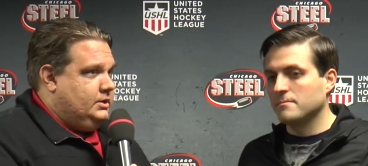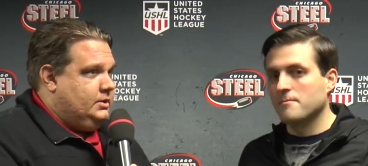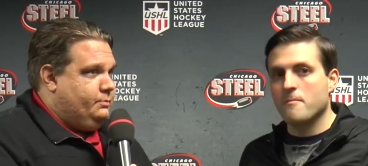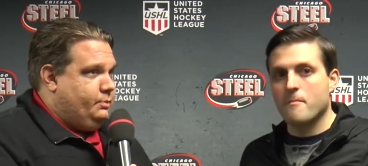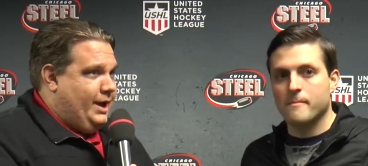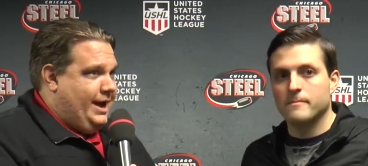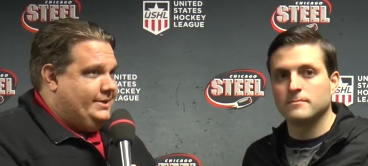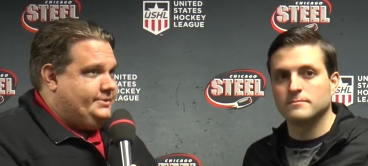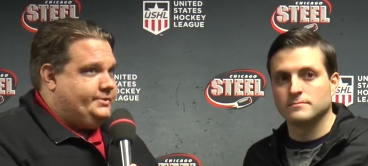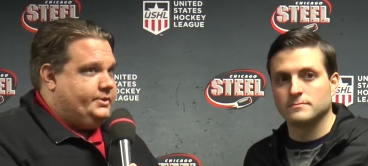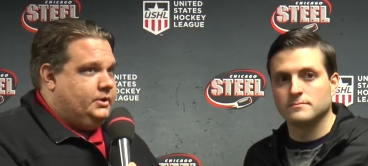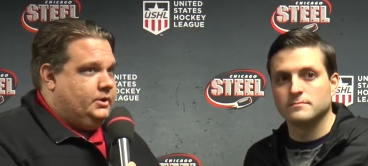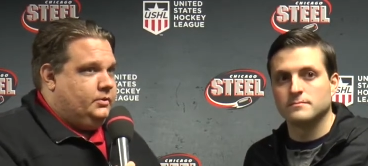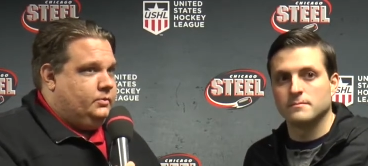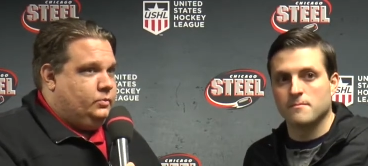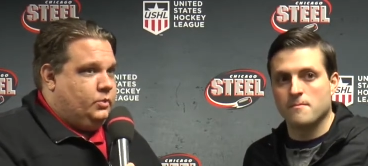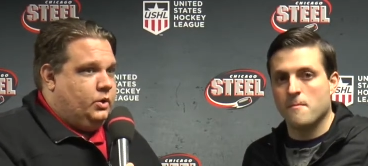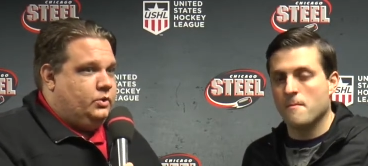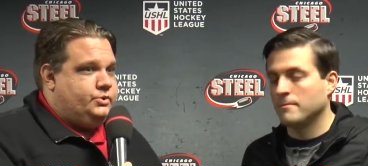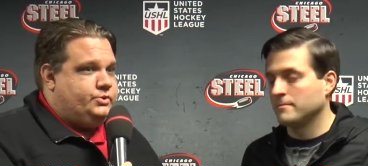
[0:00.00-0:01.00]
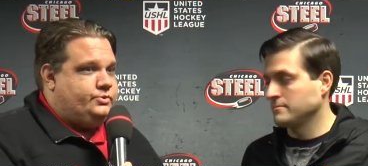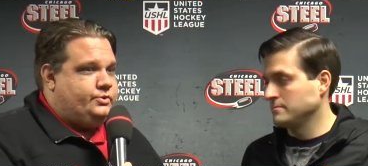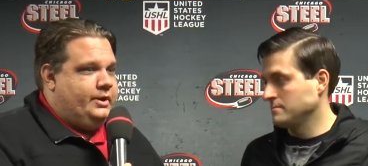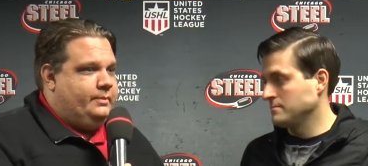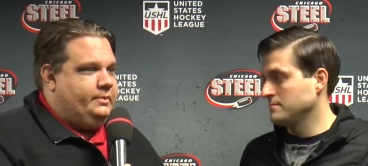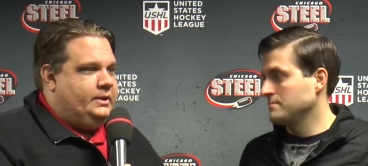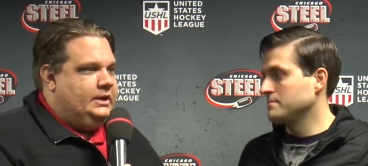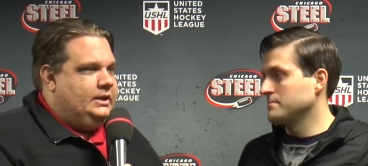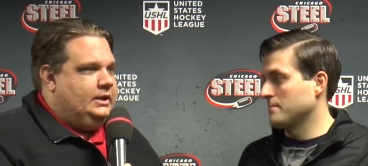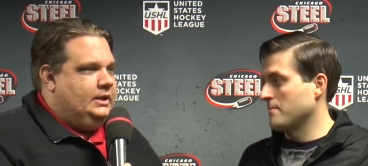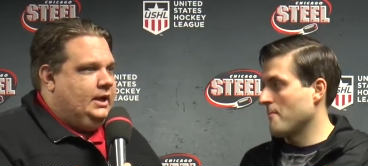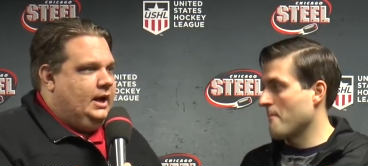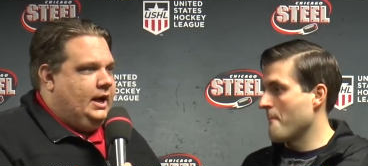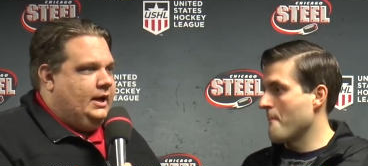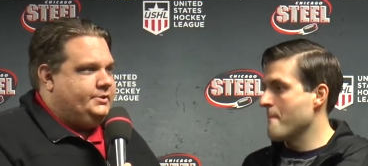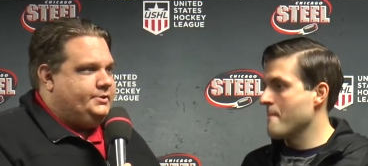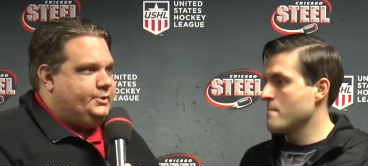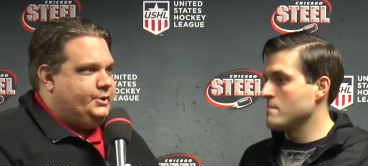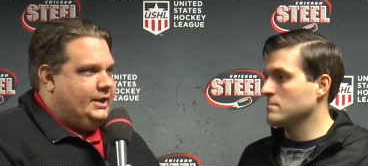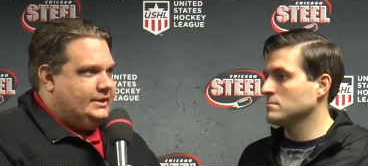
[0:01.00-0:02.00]
Speaker 1: Nebraska road trip.
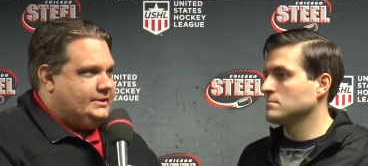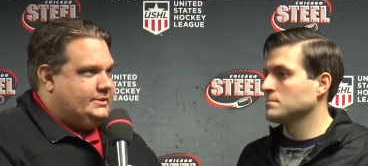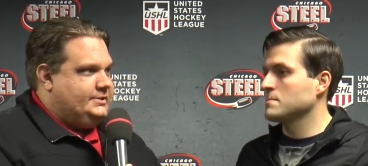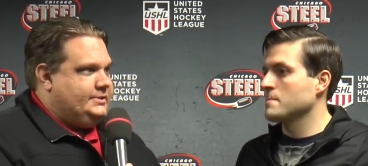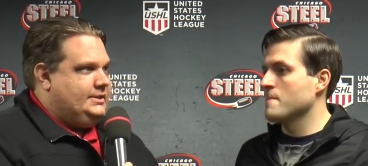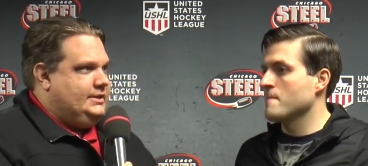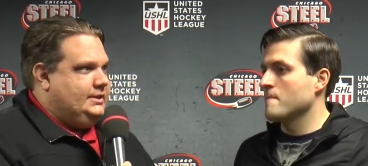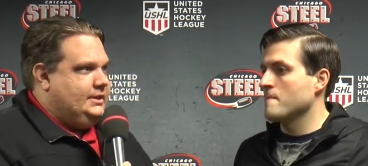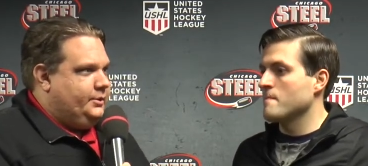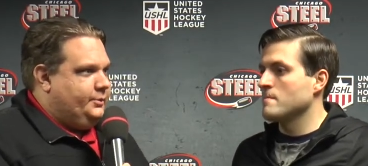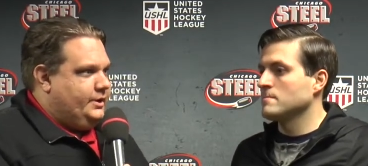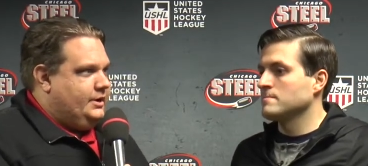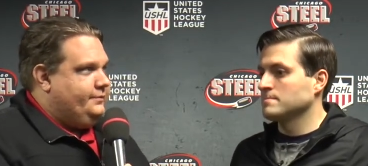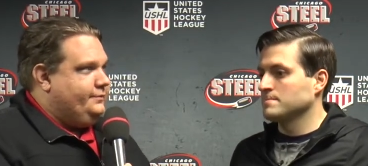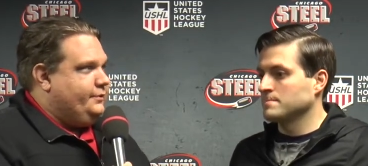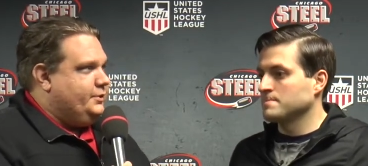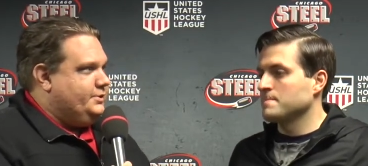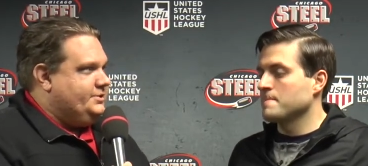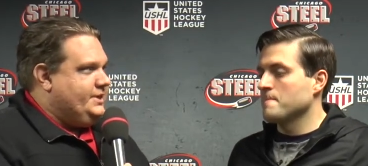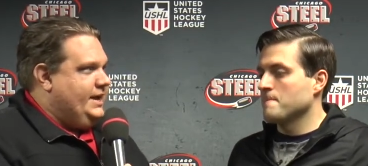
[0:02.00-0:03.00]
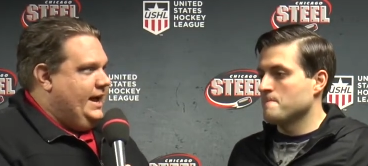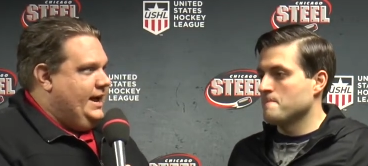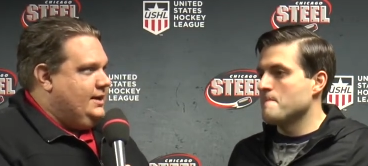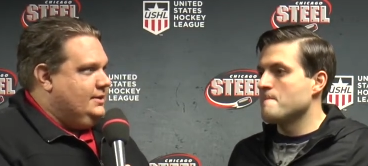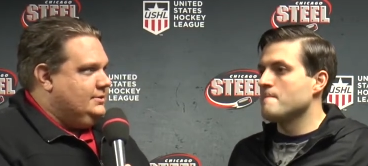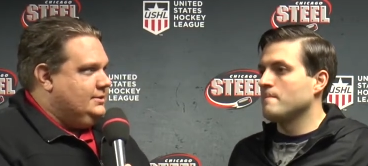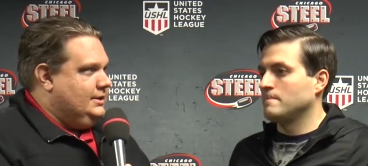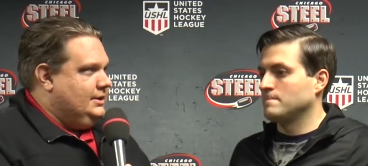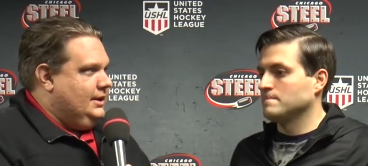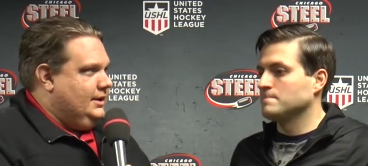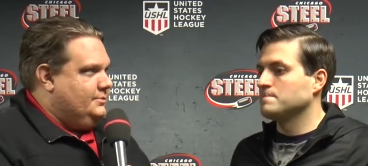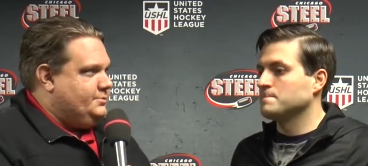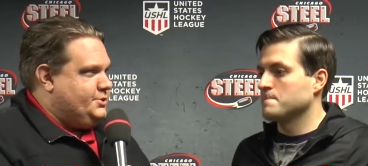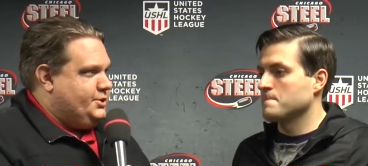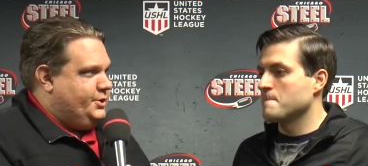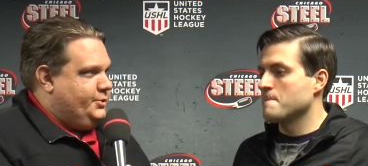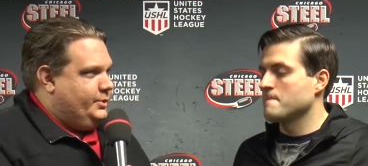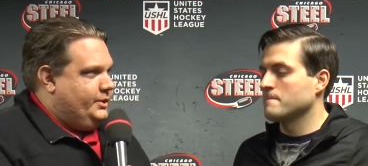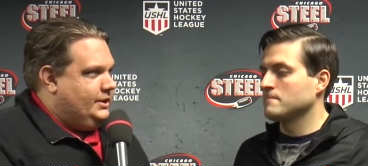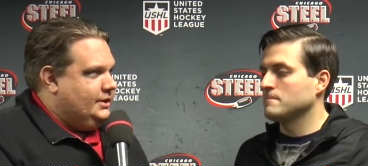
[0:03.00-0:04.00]
Uh, so you got to see the arena firsthand. Uh, I'm
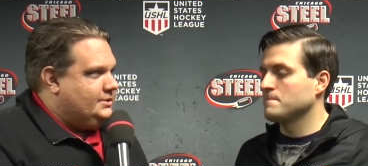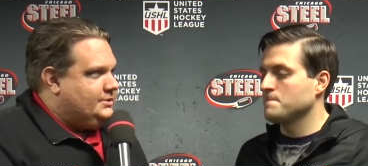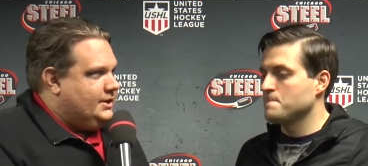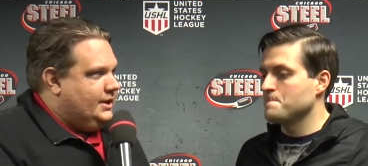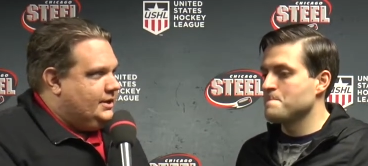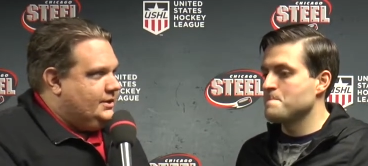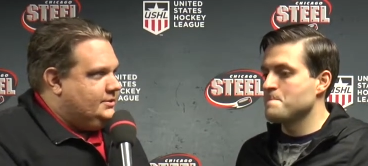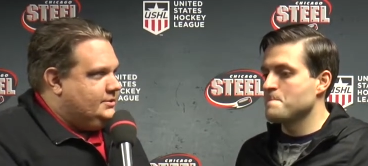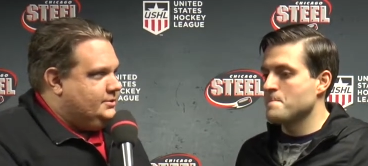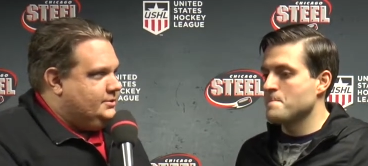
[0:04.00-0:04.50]
sure you're really excited